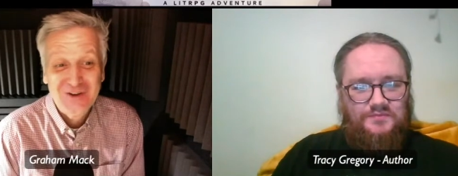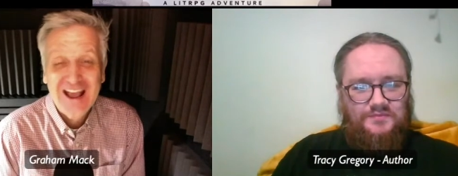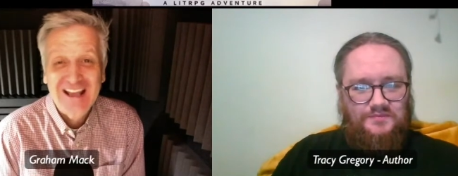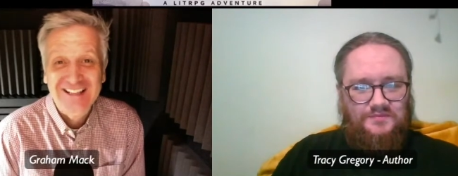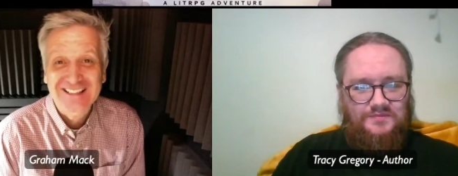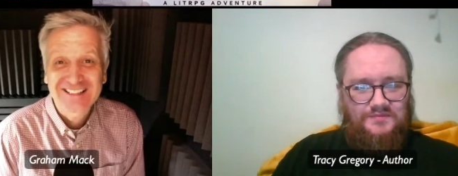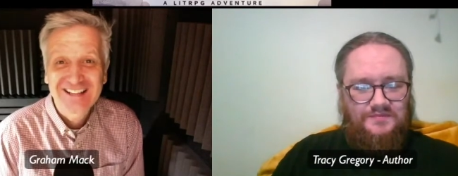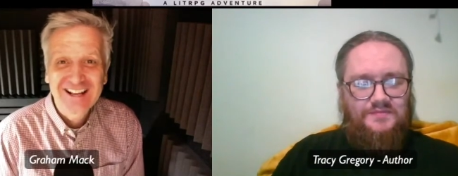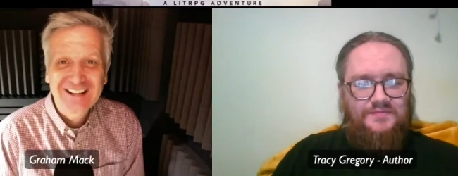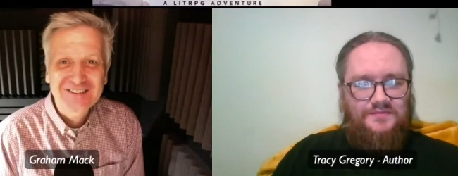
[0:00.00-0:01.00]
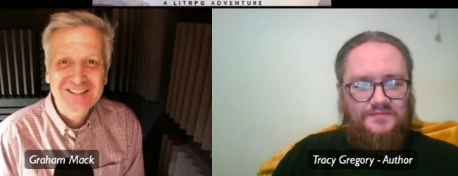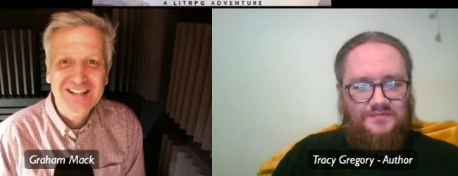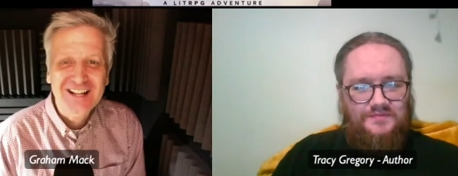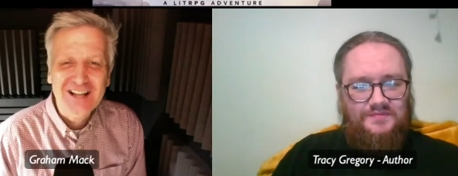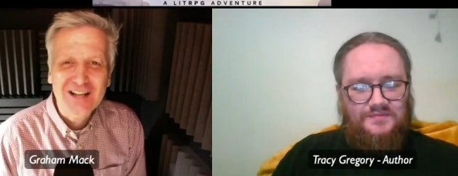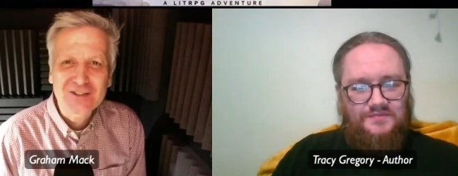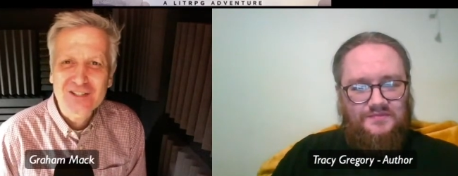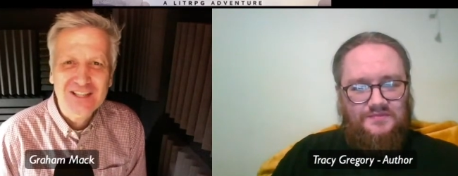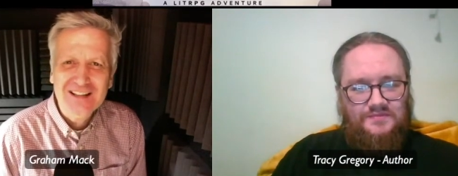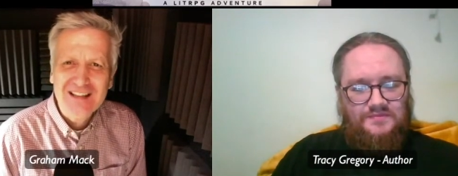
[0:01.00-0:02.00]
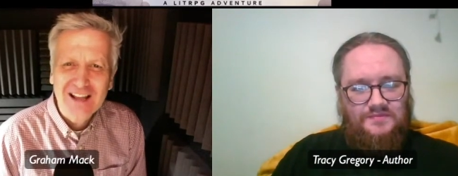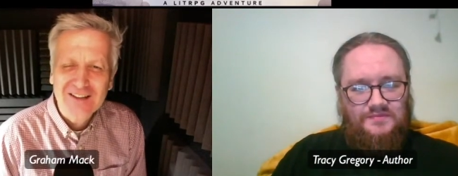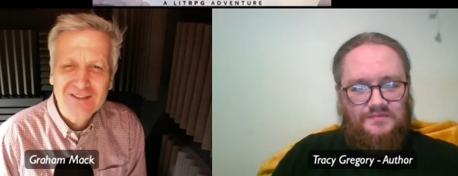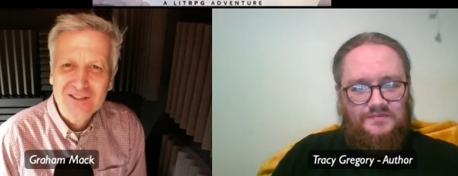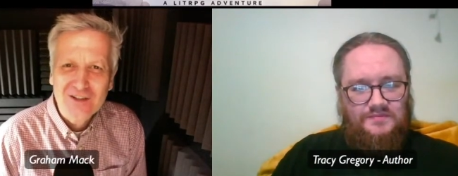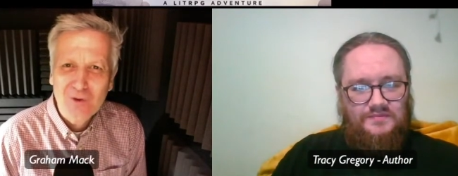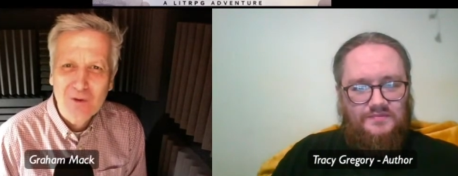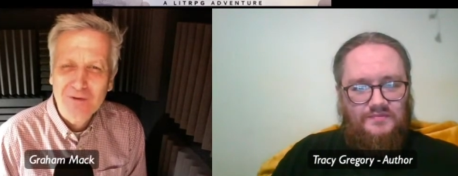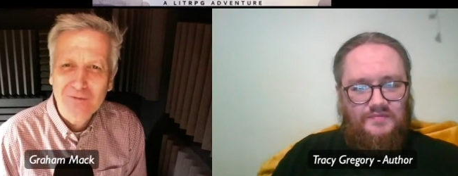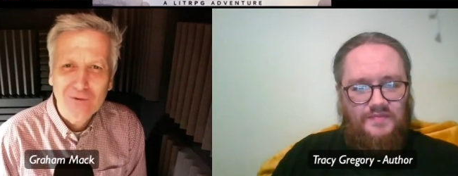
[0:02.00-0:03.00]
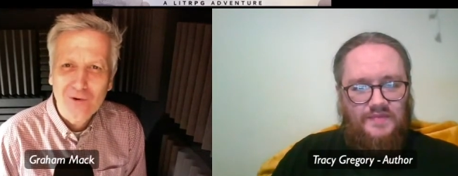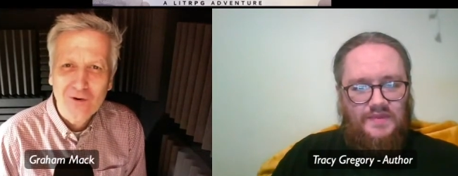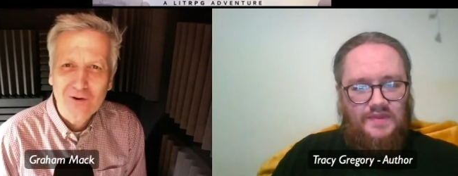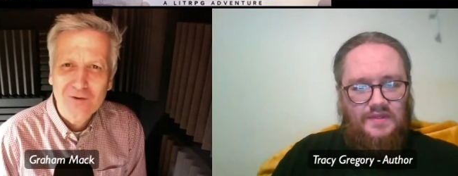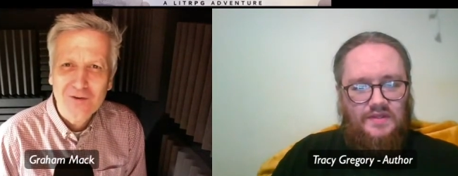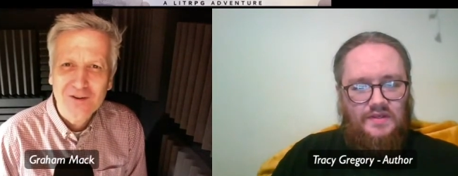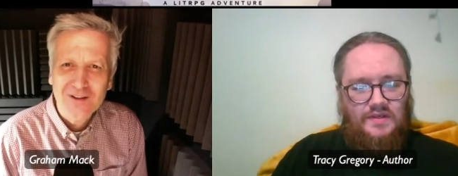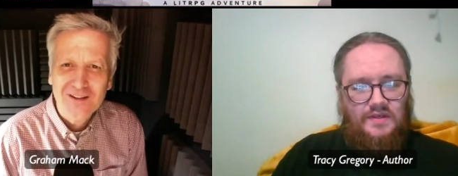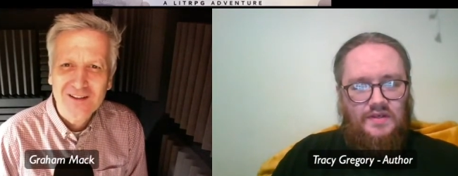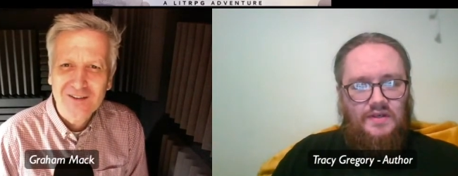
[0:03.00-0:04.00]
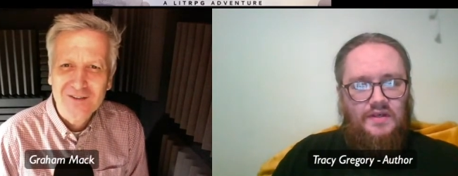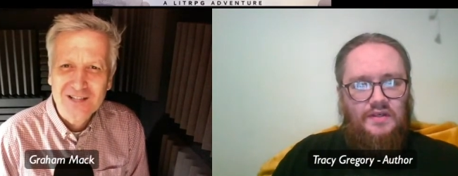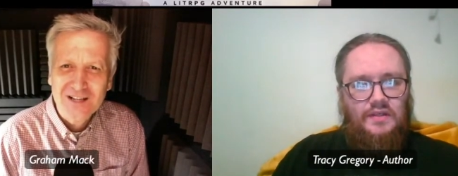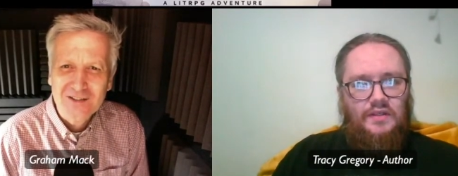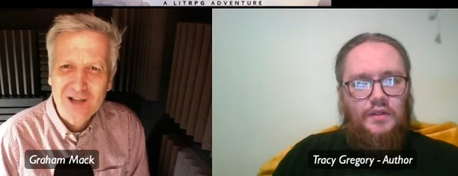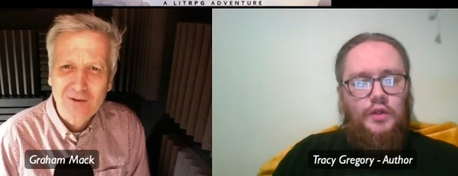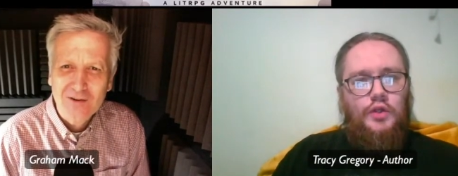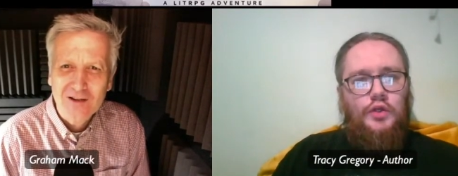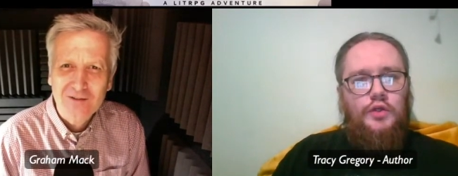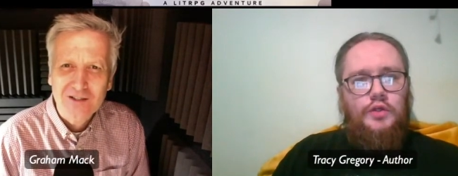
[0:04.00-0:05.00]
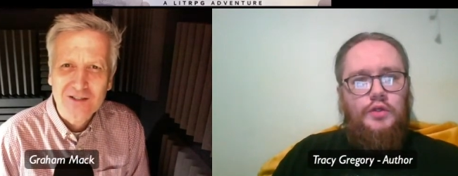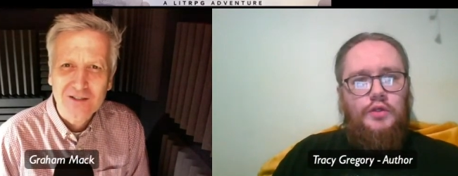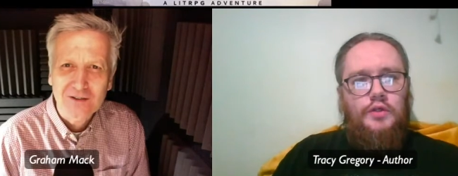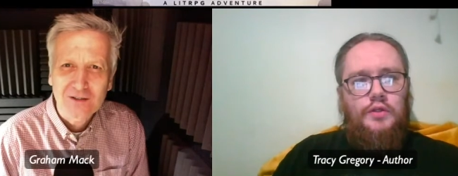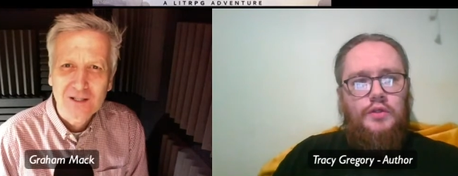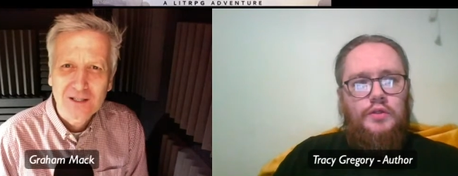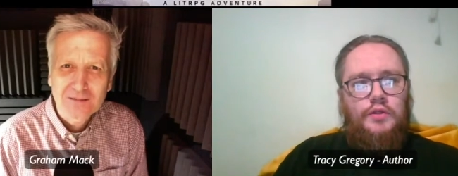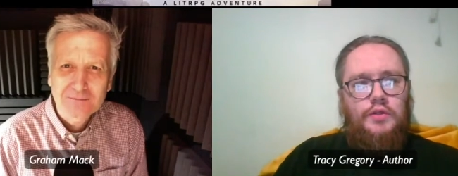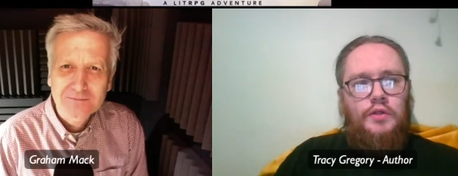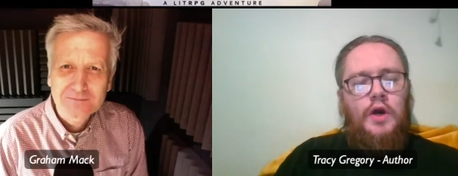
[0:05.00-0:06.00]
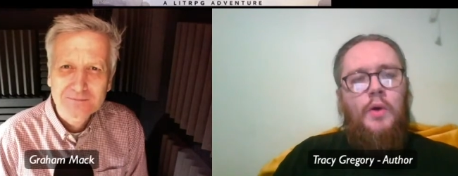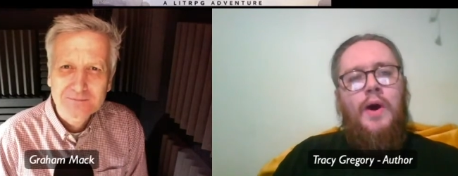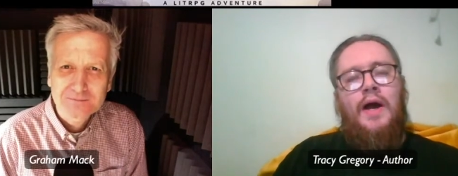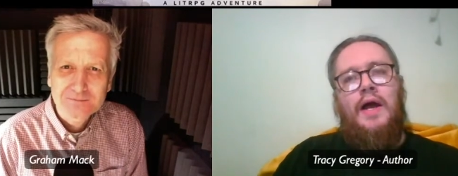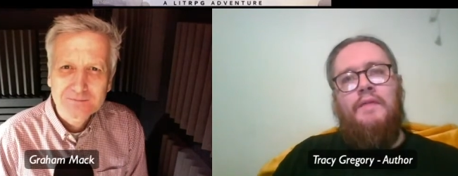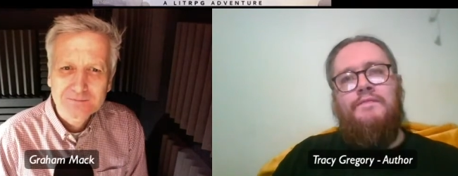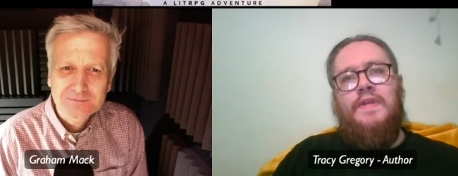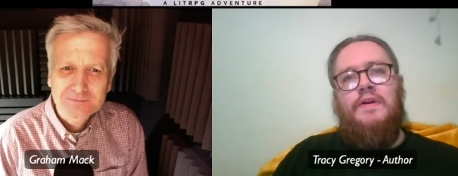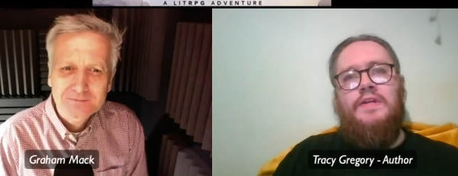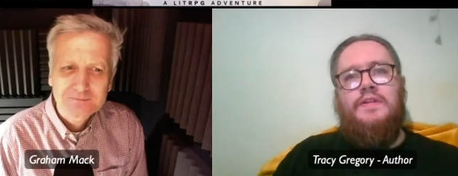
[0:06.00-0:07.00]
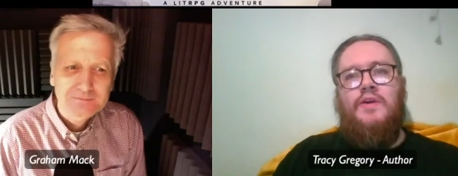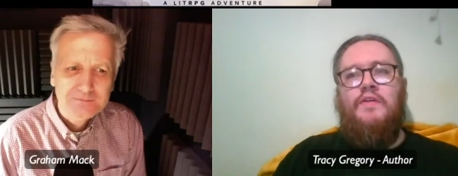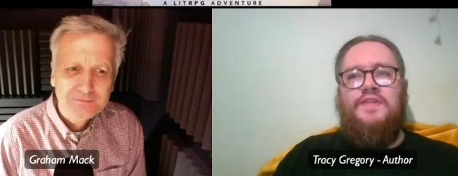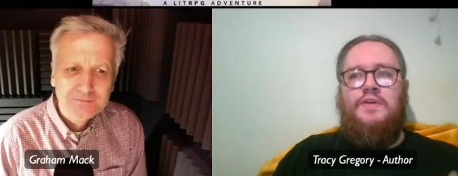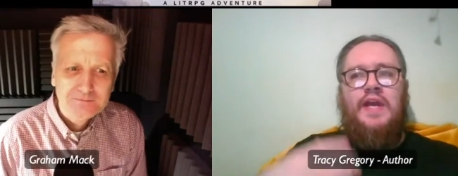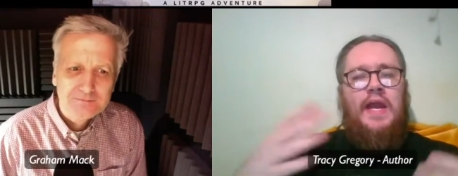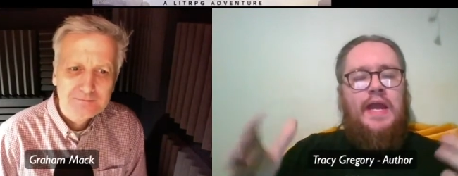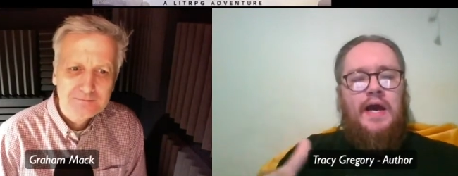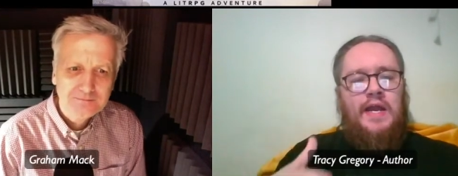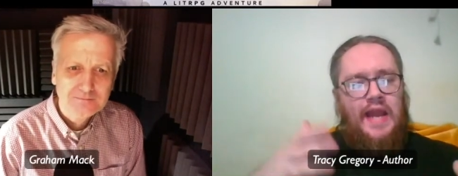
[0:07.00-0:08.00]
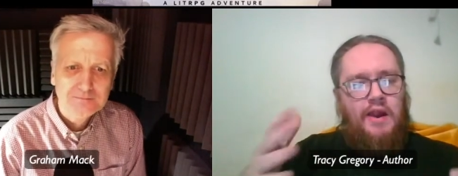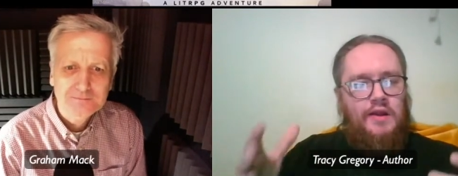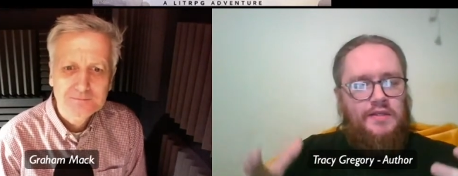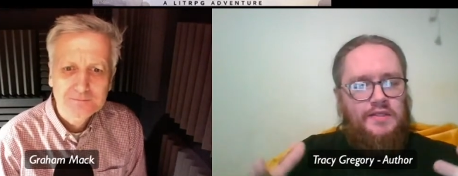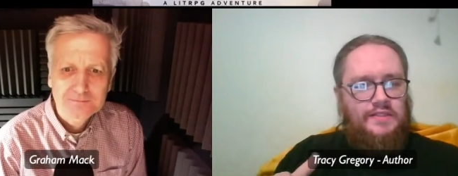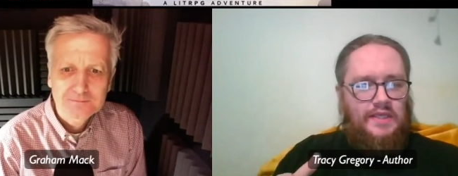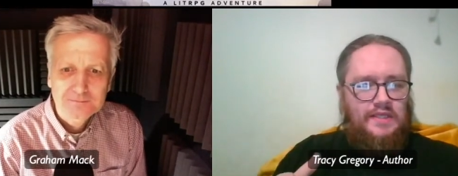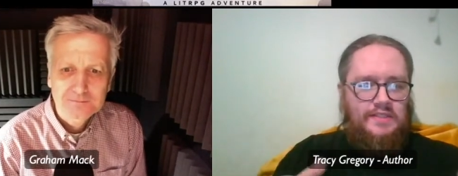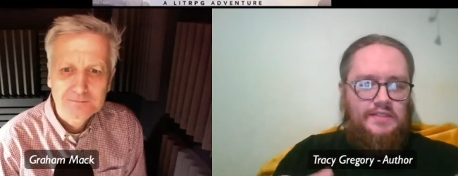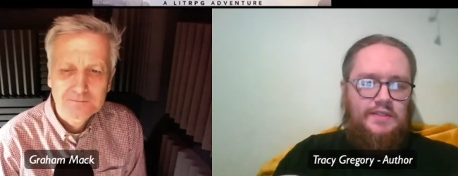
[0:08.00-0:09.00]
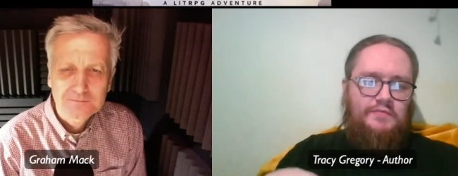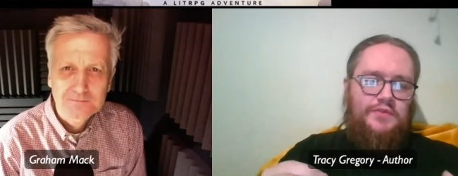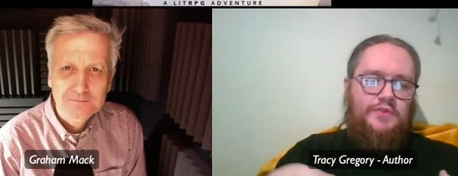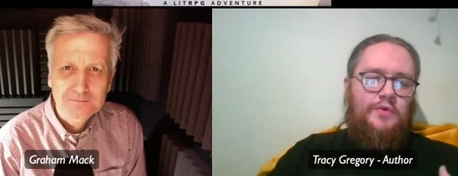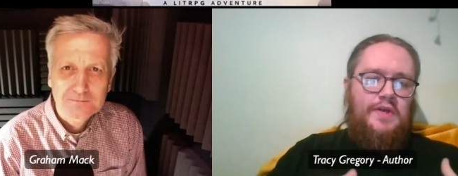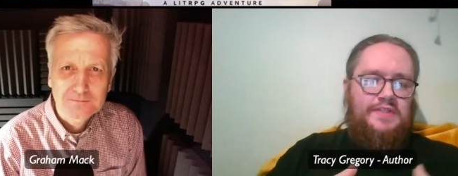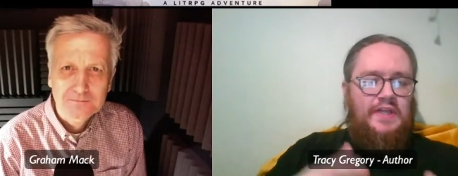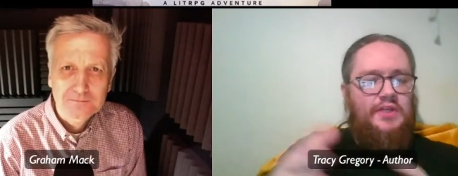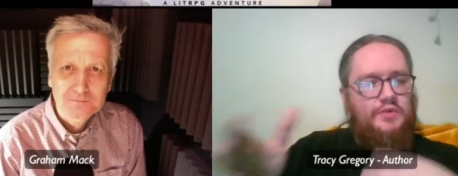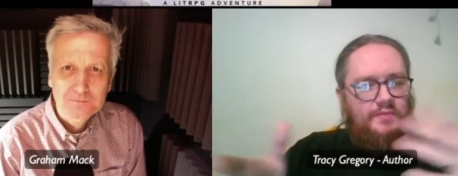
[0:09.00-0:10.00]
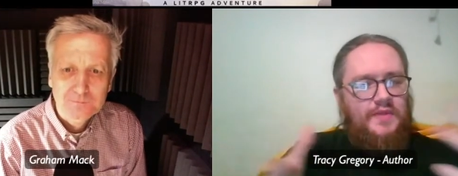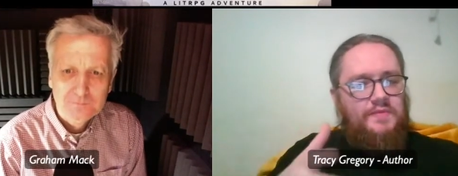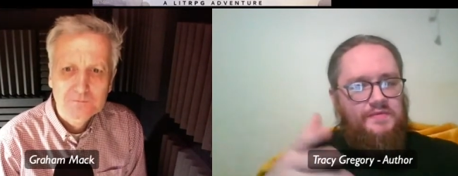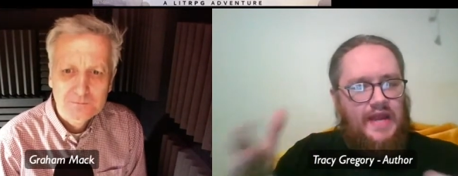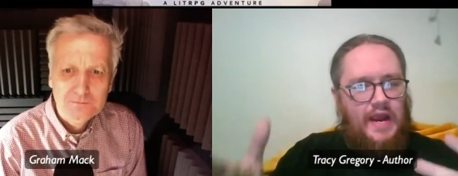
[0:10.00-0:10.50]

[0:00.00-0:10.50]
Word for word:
Speaker 1: great. Did, had you seen that somewhere before, or or is that totally
Speaker 2: original? No, well, I, there there obviously you get AI characters and things in different stories, and they do sometimes have